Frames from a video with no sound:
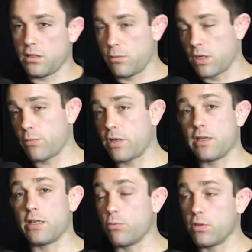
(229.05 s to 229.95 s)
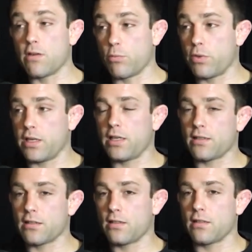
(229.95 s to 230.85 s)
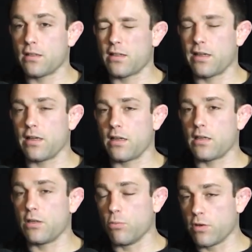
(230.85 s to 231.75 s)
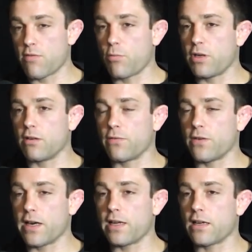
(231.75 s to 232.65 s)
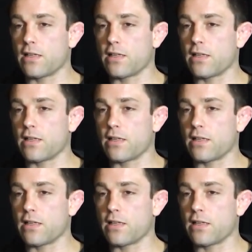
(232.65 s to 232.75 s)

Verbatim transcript: in my opinion you will never be, you will never be good at fighting.